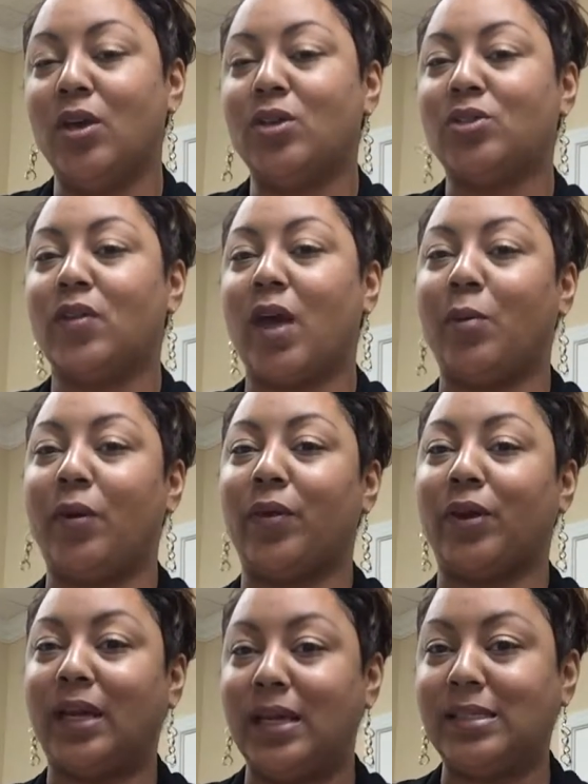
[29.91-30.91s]
so that way
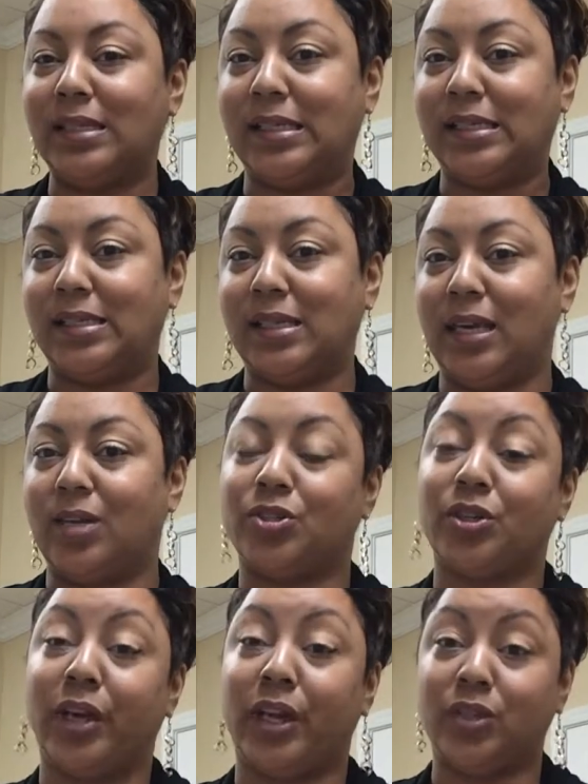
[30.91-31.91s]
they're easy to see as
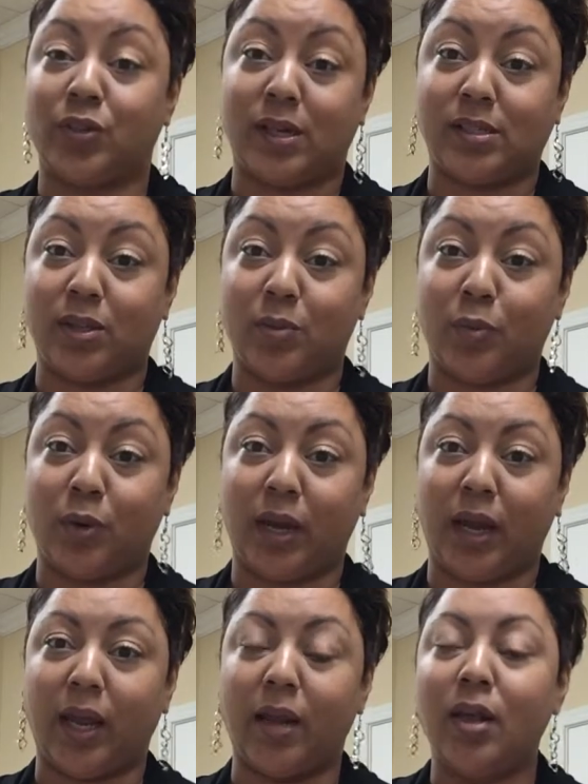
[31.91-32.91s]
you're getting dressed in the
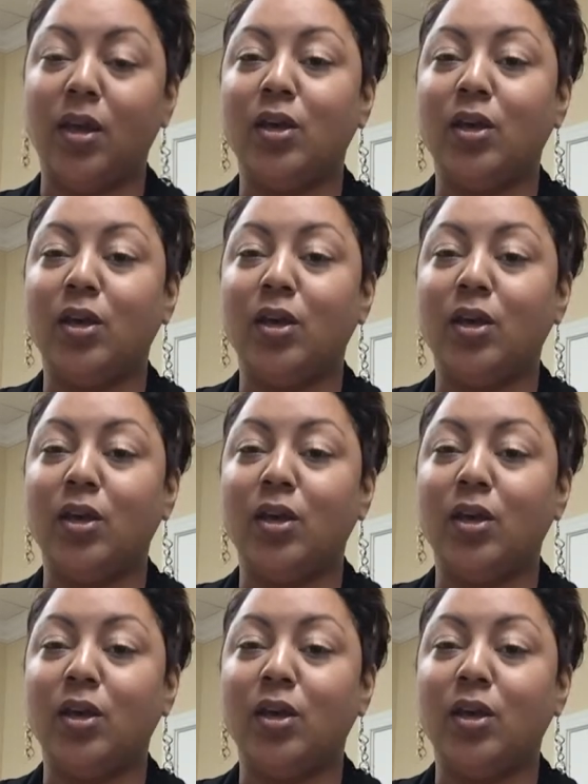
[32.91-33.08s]
morning.